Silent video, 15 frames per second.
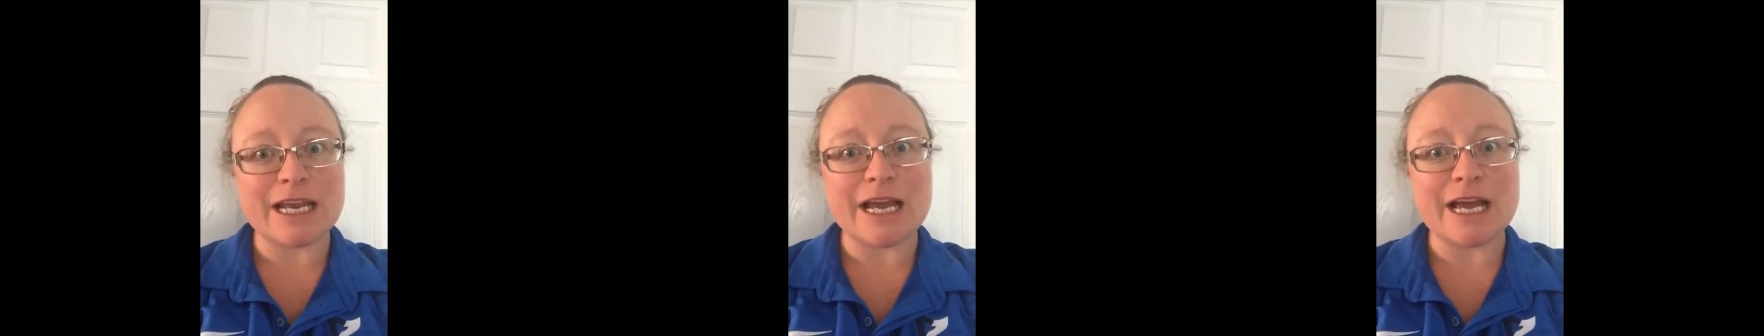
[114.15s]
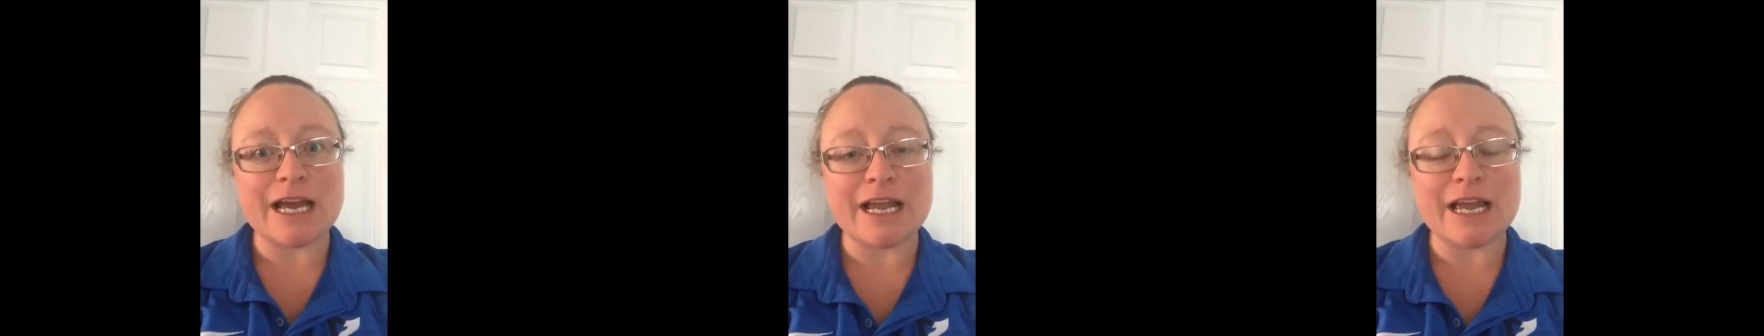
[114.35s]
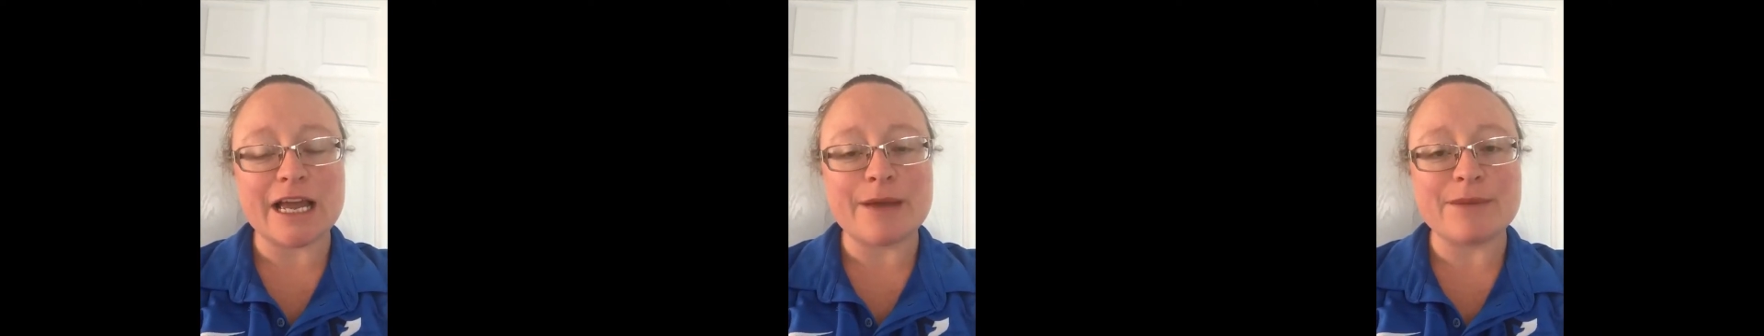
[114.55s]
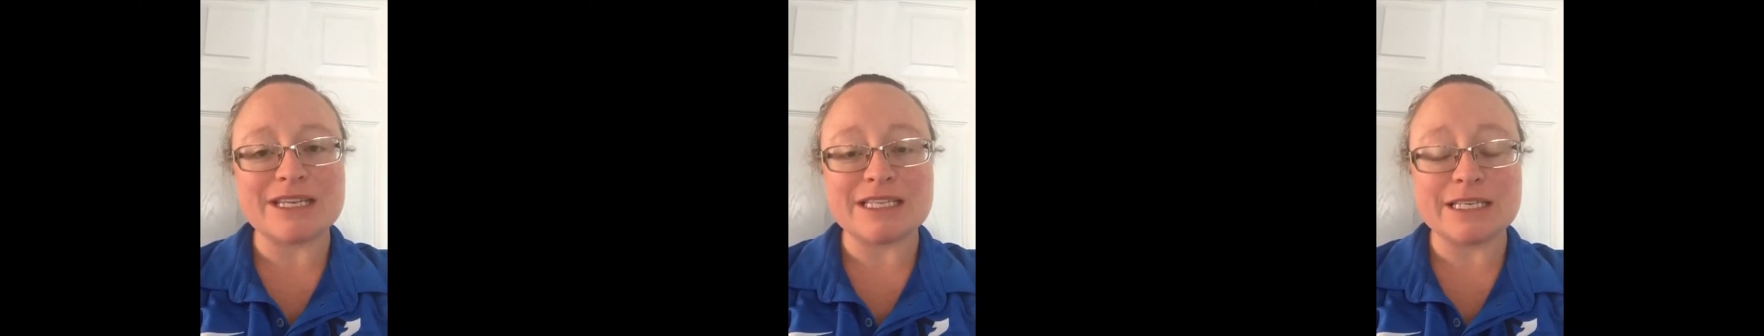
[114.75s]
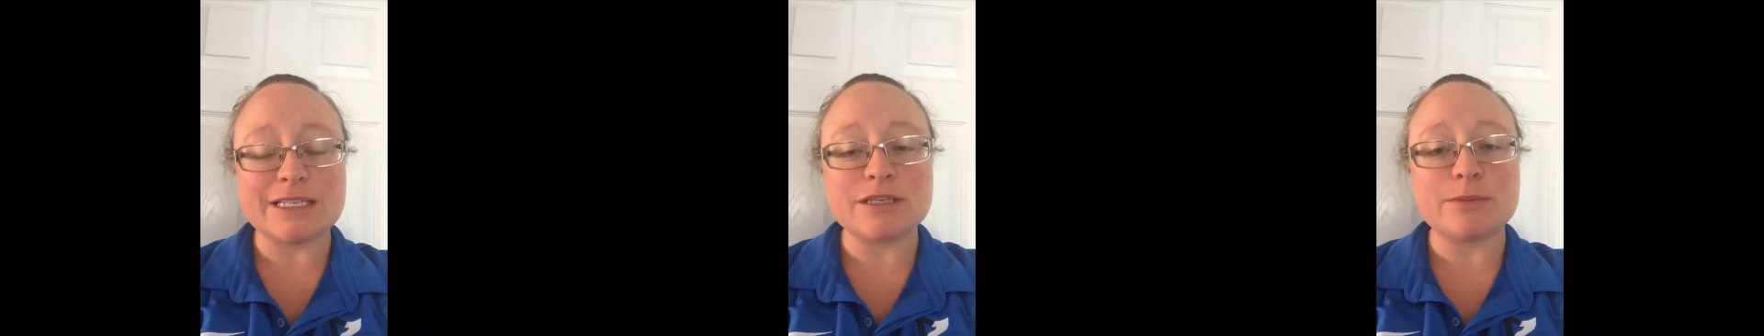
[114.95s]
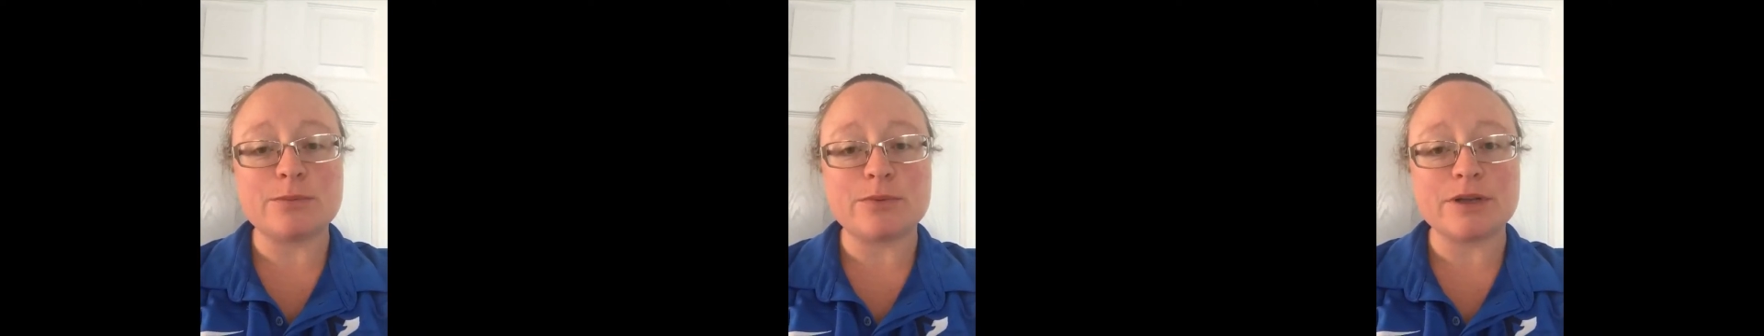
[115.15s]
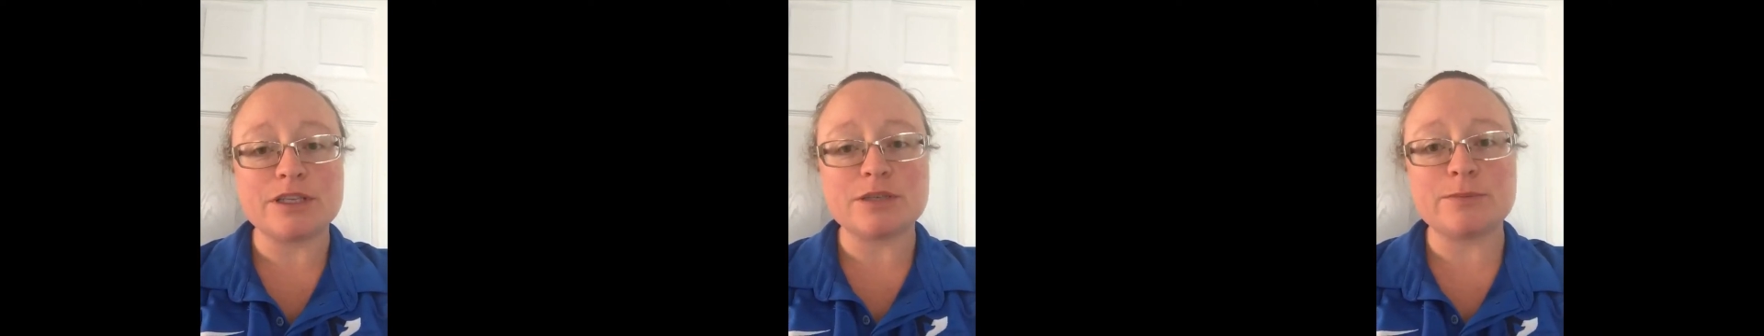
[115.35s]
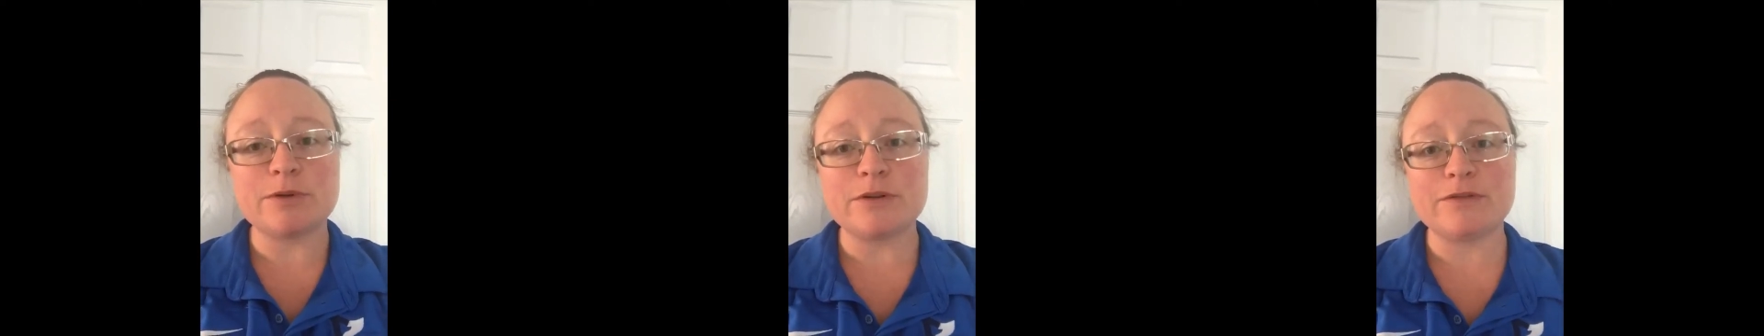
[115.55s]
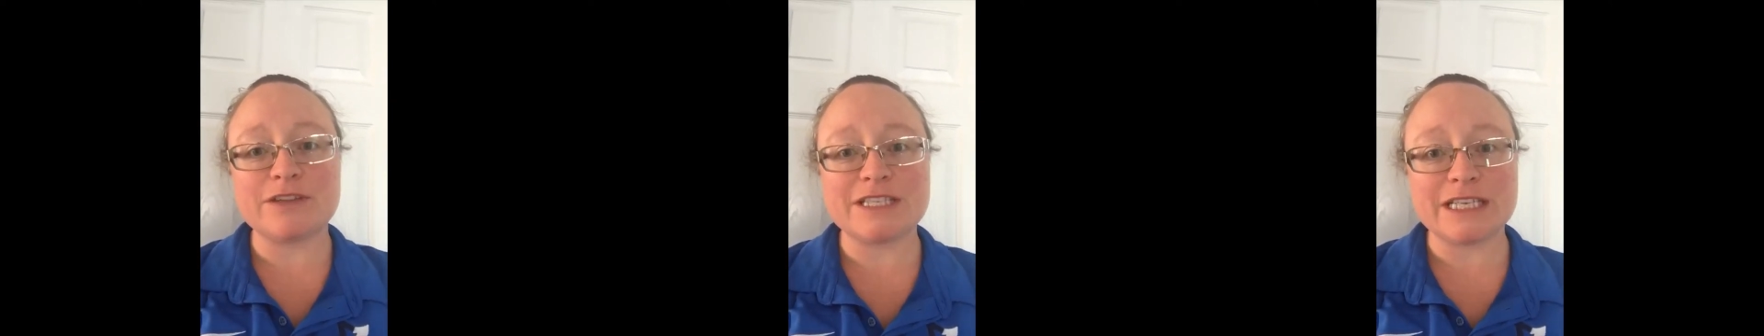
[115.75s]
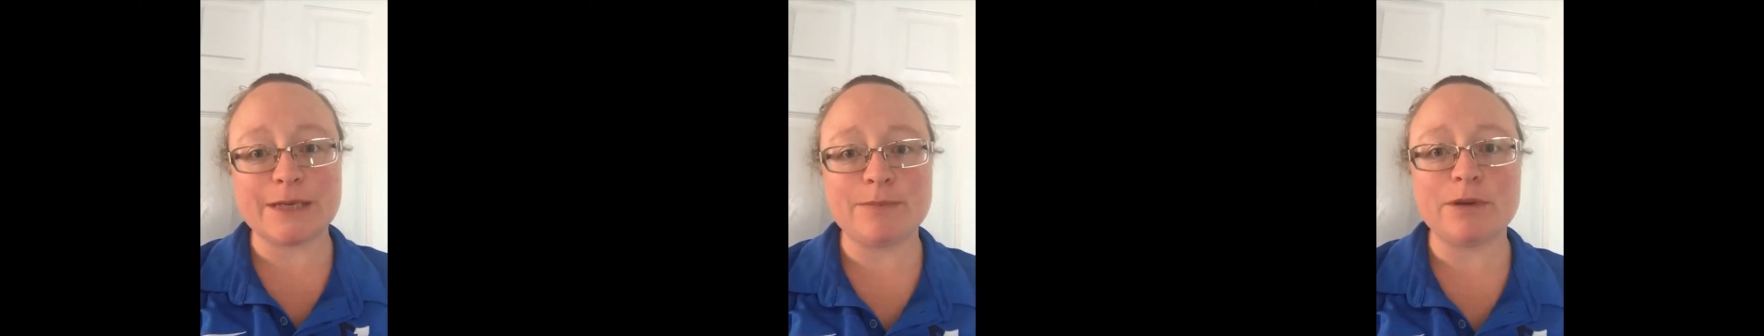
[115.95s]
and I am Assistant Principal
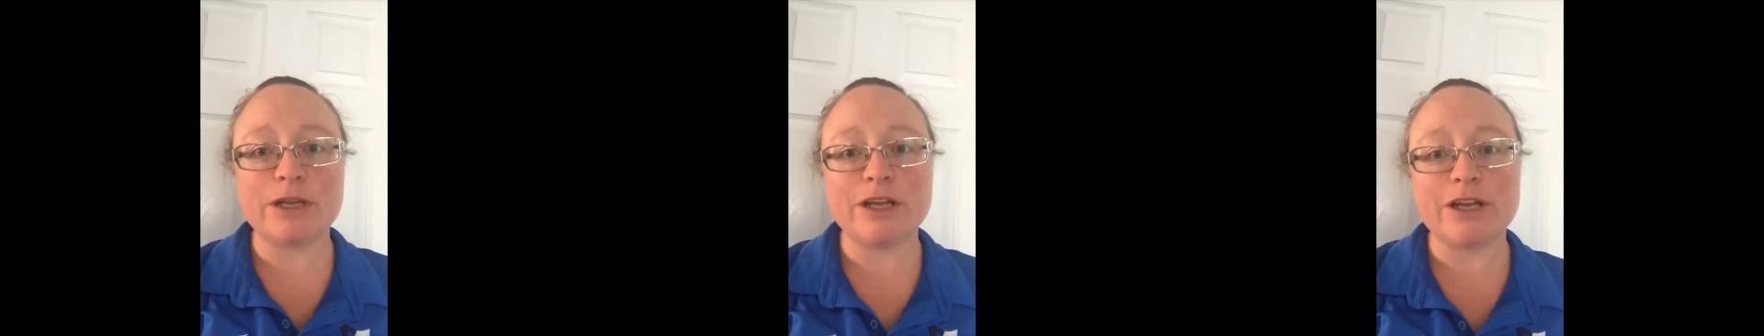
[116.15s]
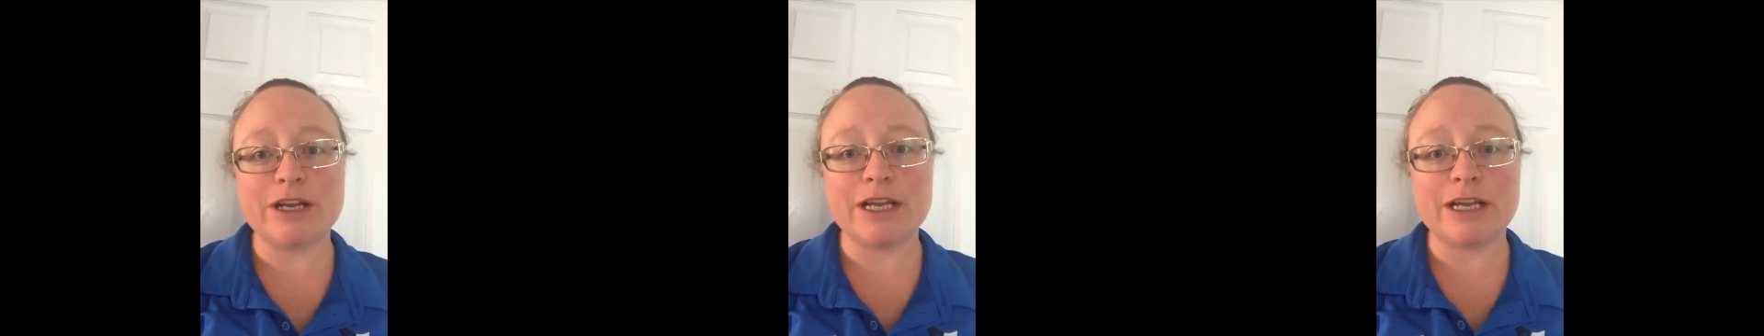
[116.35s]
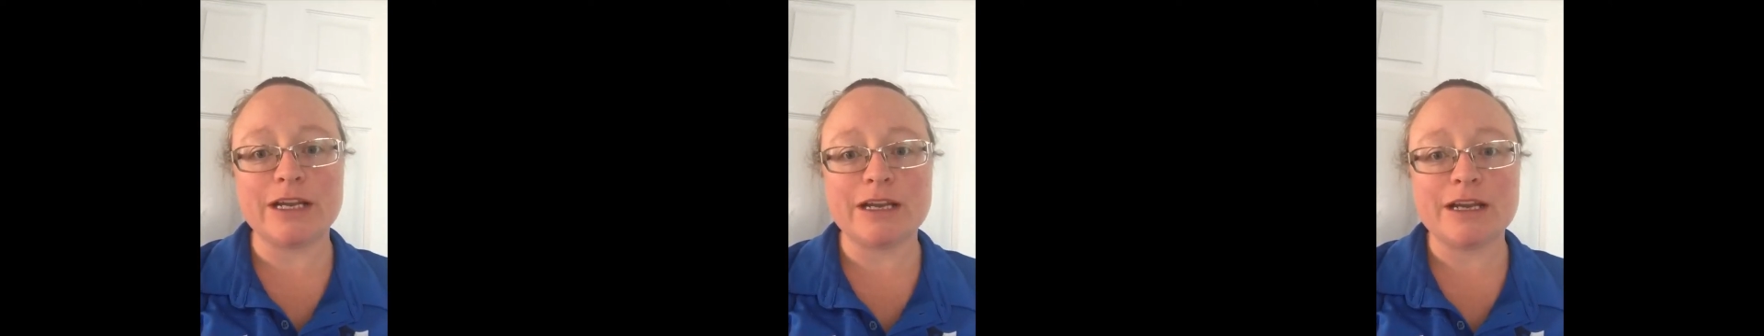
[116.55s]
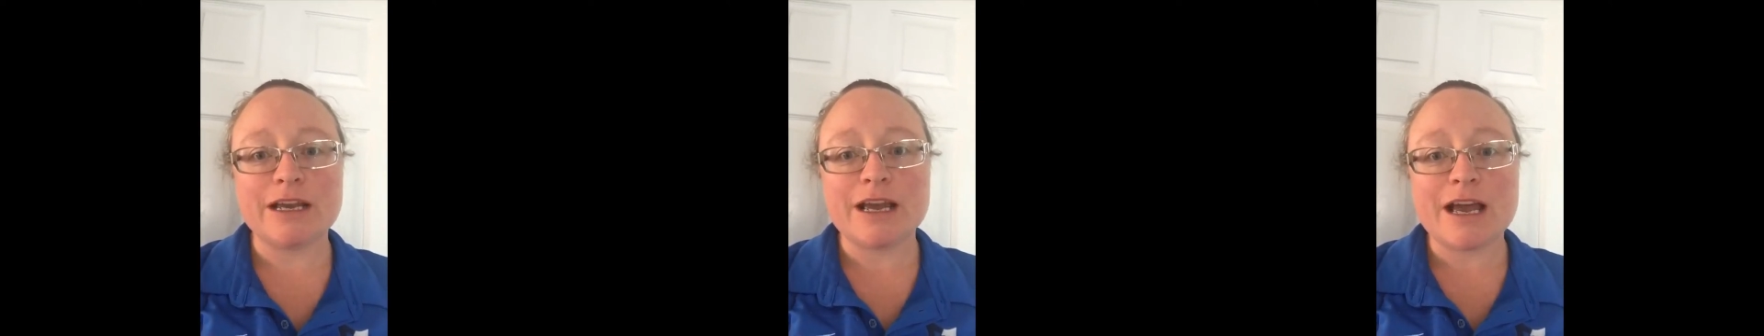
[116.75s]
for Deep Learning.